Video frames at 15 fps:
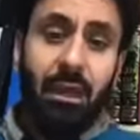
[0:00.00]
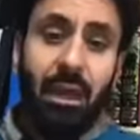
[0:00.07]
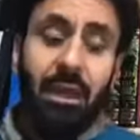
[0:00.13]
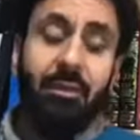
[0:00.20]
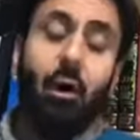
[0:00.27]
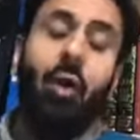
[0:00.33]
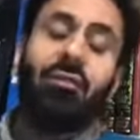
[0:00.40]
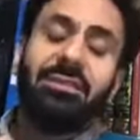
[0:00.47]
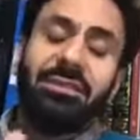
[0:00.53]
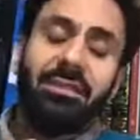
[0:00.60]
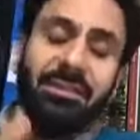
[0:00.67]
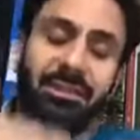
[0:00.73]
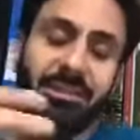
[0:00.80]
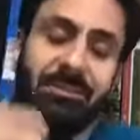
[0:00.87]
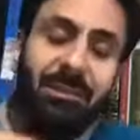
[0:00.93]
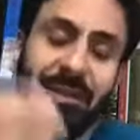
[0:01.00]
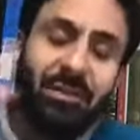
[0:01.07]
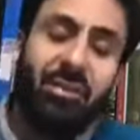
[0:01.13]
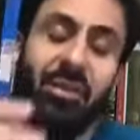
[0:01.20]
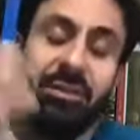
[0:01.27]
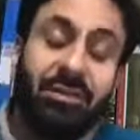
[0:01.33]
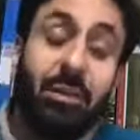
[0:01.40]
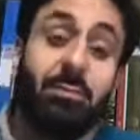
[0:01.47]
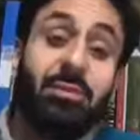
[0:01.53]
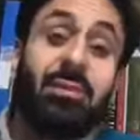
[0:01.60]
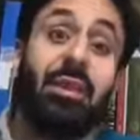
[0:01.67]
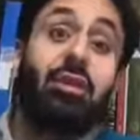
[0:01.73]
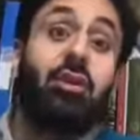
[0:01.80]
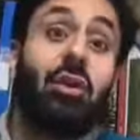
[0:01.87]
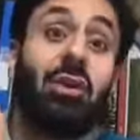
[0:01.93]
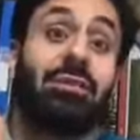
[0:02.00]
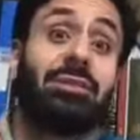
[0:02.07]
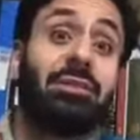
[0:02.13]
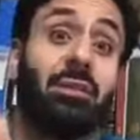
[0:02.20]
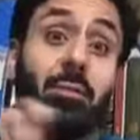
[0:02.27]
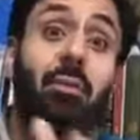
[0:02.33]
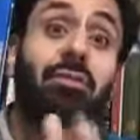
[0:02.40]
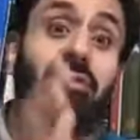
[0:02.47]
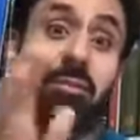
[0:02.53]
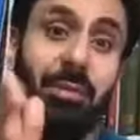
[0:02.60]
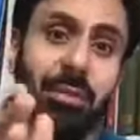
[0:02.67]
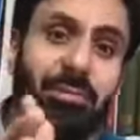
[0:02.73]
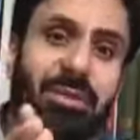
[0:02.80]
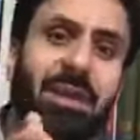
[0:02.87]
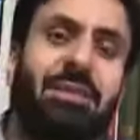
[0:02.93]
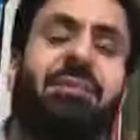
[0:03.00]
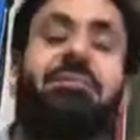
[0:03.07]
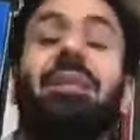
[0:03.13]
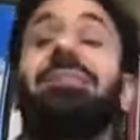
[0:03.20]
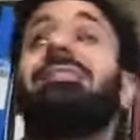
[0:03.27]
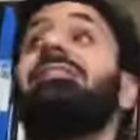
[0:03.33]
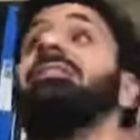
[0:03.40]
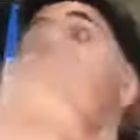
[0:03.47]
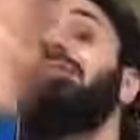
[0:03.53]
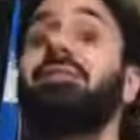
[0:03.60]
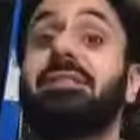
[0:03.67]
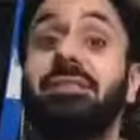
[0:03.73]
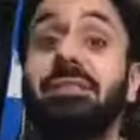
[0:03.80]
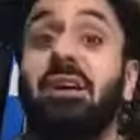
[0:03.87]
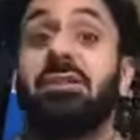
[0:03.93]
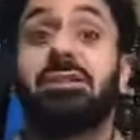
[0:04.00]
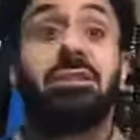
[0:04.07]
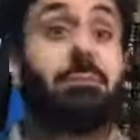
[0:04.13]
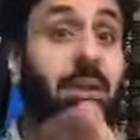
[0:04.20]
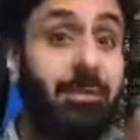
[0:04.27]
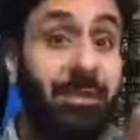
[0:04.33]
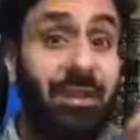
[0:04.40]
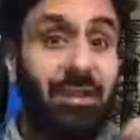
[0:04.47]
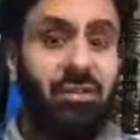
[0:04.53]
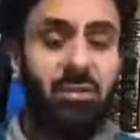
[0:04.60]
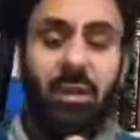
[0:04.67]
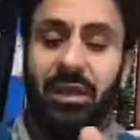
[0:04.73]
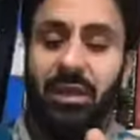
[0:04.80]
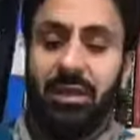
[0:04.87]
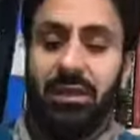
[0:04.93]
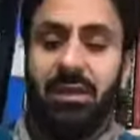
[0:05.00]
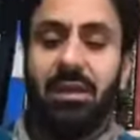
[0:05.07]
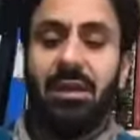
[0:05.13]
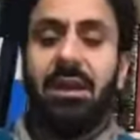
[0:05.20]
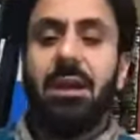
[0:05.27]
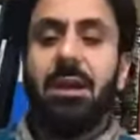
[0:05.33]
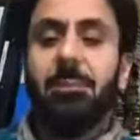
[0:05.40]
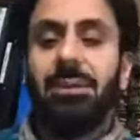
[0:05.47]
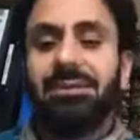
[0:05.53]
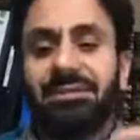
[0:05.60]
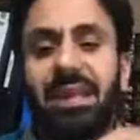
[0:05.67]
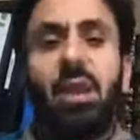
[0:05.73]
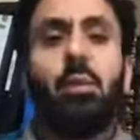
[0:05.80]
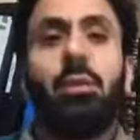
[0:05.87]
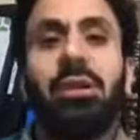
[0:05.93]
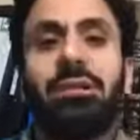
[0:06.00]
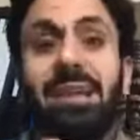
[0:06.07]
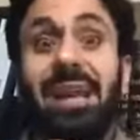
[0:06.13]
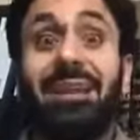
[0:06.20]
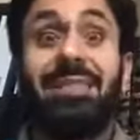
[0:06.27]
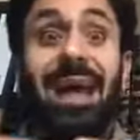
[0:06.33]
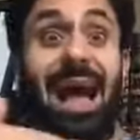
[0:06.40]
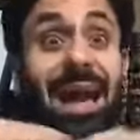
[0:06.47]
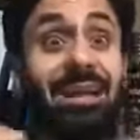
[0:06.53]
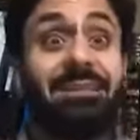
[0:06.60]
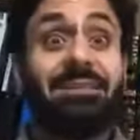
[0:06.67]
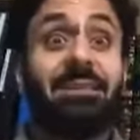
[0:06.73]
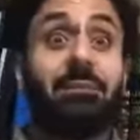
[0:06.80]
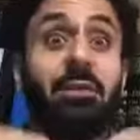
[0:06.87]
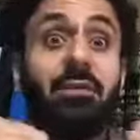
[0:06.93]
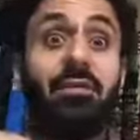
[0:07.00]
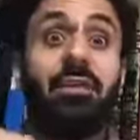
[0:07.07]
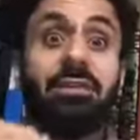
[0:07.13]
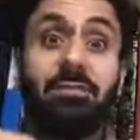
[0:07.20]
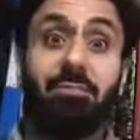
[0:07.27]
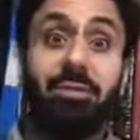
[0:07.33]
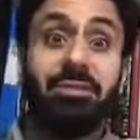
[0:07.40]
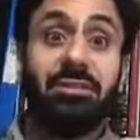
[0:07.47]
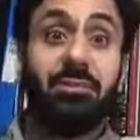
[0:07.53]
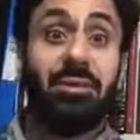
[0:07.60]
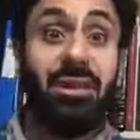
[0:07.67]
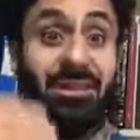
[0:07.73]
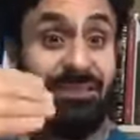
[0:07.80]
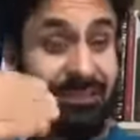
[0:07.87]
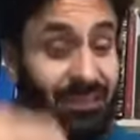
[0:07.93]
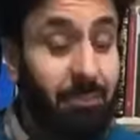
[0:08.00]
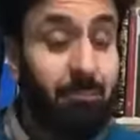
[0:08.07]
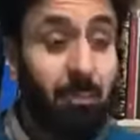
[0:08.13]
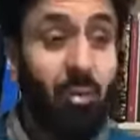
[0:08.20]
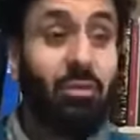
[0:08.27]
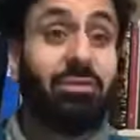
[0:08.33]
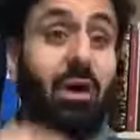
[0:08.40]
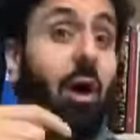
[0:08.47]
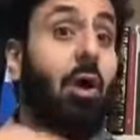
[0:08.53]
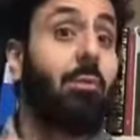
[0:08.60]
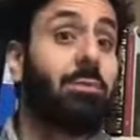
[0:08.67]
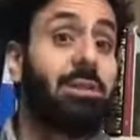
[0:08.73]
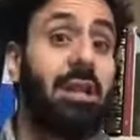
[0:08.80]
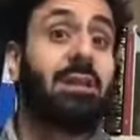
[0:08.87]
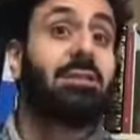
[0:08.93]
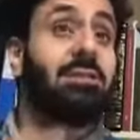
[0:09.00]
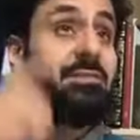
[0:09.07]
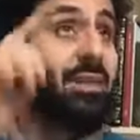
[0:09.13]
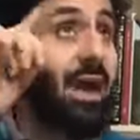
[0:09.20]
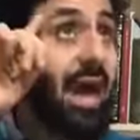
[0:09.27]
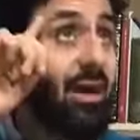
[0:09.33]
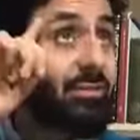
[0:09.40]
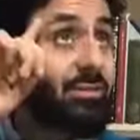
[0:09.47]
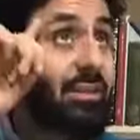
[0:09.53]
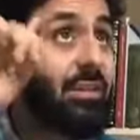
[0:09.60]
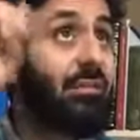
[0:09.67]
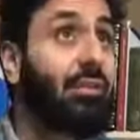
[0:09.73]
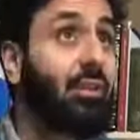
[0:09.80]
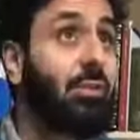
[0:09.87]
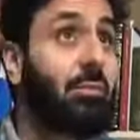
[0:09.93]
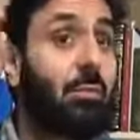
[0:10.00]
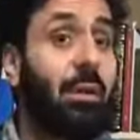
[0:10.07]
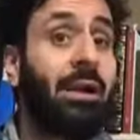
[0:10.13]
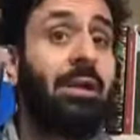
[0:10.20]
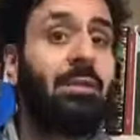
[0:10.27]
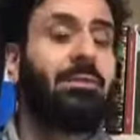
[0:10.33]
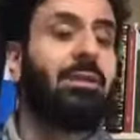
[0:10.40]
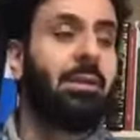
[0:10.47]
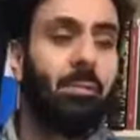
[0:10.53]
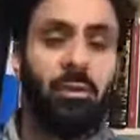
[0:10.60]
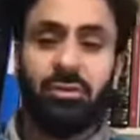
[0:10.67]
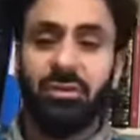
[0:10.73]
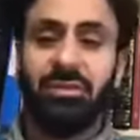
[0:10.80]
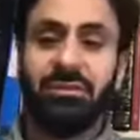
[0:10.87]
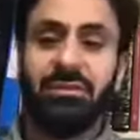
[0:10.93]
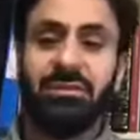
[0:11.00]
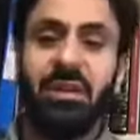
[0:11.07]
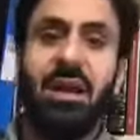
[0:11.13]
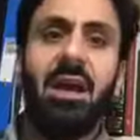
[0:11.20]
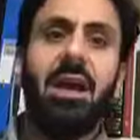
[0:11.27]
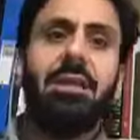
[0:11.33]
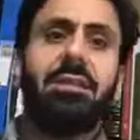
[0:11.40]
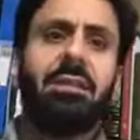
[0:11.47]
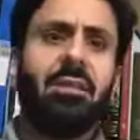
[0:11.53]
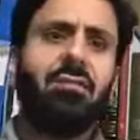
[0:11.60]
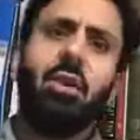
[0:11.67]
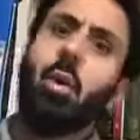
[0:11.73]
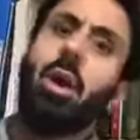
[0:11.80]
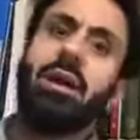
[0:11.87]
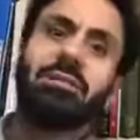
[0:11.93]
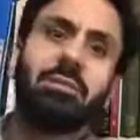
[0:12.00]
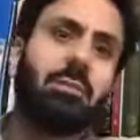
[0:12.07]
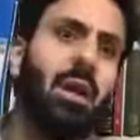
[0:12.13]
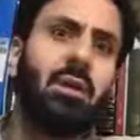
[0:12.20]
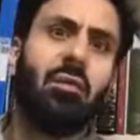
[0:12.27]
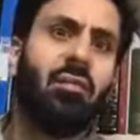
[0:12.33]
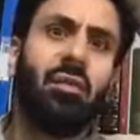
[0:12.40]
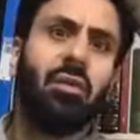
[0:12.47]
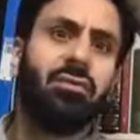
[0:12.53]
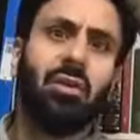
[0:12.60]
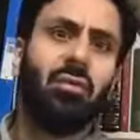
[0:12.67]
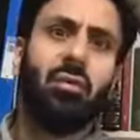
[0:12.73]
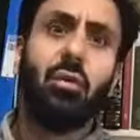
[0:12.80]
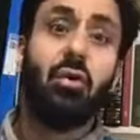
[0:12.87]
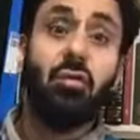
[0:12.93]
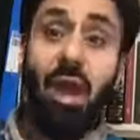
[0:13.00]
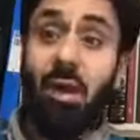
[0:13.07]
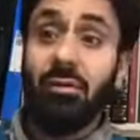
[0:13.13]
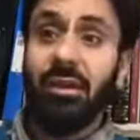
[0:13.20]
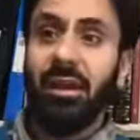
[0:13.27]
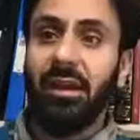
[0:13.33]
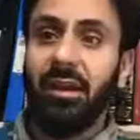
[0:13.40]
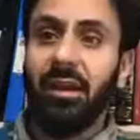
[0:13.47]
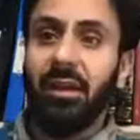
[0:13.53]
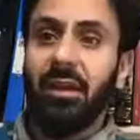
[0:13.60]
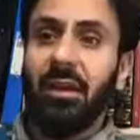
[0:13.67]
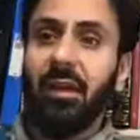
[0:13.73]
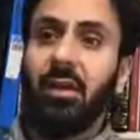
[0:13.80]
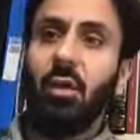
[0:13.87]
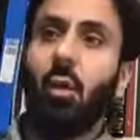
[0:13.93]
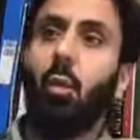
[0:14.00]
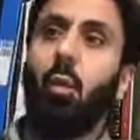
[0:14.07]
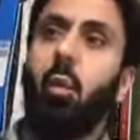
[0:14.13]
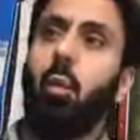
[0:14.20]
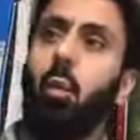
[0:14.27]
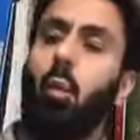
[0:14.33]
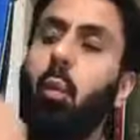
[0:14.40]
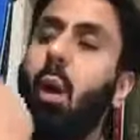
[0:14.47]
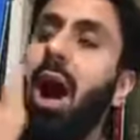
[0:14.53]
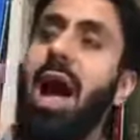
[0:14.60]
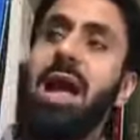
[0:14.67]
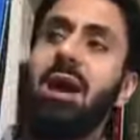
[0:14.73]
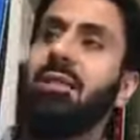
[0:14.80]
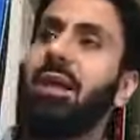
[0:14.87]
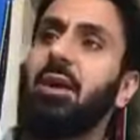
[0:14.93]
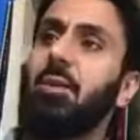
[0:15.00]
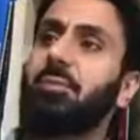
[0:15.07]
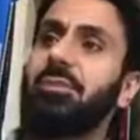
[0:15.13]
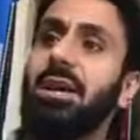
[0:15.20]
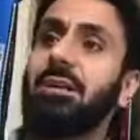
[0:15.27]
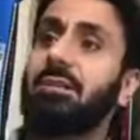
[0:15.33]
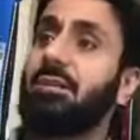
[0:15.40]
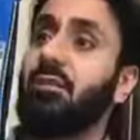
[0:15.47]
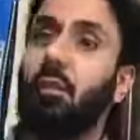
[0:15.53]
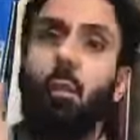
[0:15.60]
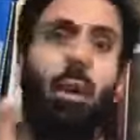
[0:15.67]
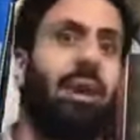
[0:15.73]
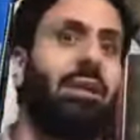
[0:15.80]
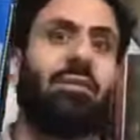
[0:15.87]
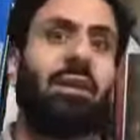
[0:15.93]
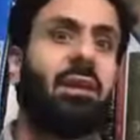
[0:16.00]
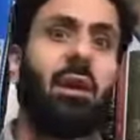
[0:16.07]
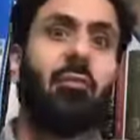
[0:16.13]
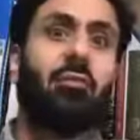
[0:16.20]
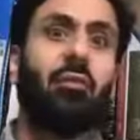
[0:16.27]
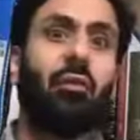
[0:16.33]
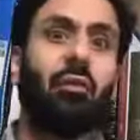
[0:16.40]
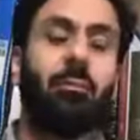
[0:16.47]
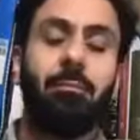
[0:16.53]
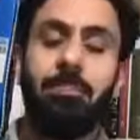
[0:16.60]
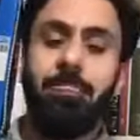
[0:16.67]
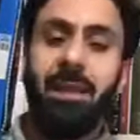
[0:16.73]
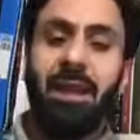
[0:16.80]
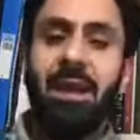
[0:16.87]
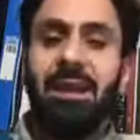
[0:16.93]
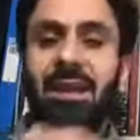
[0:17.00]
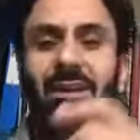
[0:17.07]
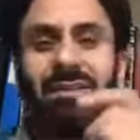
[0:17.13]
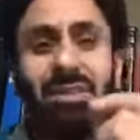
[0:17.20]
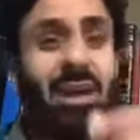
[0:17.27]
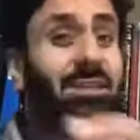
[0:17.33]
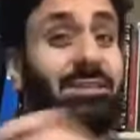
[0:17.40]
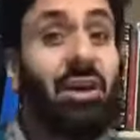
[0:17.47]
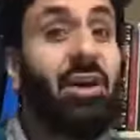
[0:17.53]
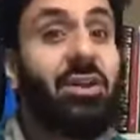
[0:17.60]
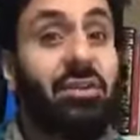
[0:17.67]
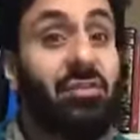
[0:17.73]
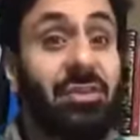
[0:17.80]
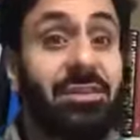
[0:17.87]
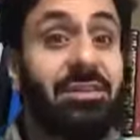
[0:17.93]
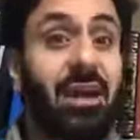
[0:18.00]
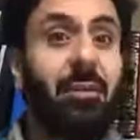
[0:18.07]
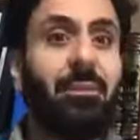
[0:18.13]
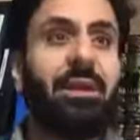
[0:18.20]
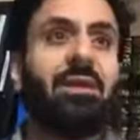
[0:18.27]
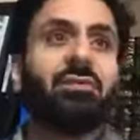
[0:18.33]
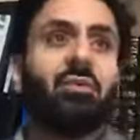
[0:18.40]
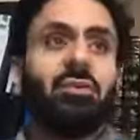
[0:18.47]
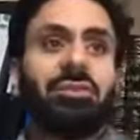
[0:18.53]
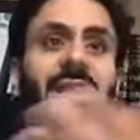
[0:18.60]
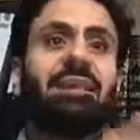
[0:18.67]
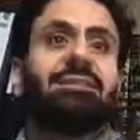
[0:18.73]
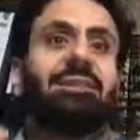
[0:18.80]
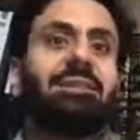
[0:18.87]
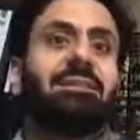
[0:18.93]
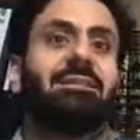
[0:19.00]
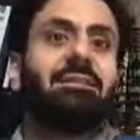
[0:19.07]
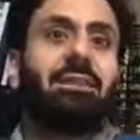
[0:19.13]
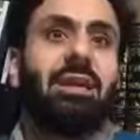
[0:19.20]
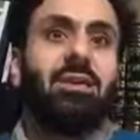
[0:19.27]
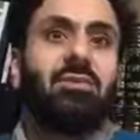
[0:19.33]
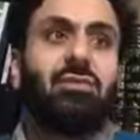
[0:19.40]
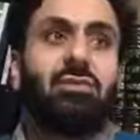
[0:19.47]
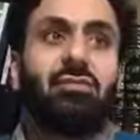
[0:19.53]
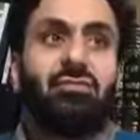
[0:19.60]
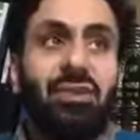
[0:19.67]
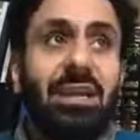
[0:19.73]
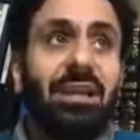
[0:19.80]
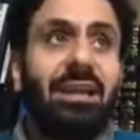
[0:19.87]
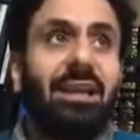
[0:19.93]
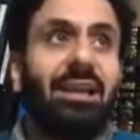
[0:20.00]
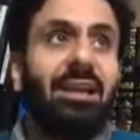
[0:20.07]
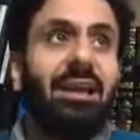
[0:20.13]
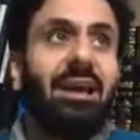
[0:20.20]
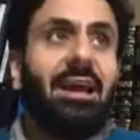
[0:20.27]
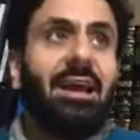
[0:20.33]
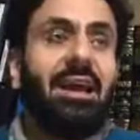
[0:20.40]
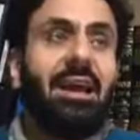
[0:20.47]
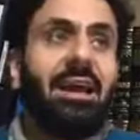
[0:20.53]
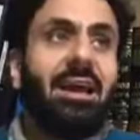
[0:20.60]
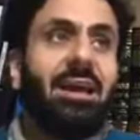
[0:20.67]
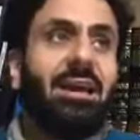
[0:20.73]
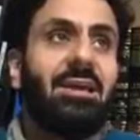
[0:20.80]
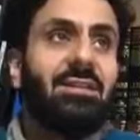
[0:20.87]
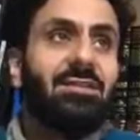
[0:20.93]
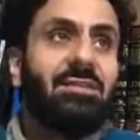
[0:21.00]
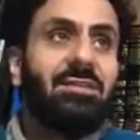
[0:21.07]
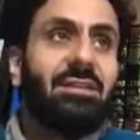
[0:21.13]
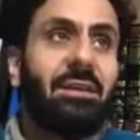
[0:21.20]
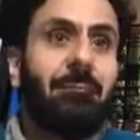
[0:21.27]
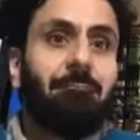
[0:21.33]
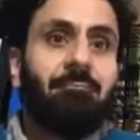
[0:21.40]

And obviously this is based on the assumption that you consider morals to be objective, but that's a different discussion maybe next week. But say we take the axiom, the first principle, that some morals are objective, they're outside of the human mind and limited emotions, then they require some kind of philosophical grounding. You know, why are they objective and where did they come from? Now science can't address that, because all science can do really is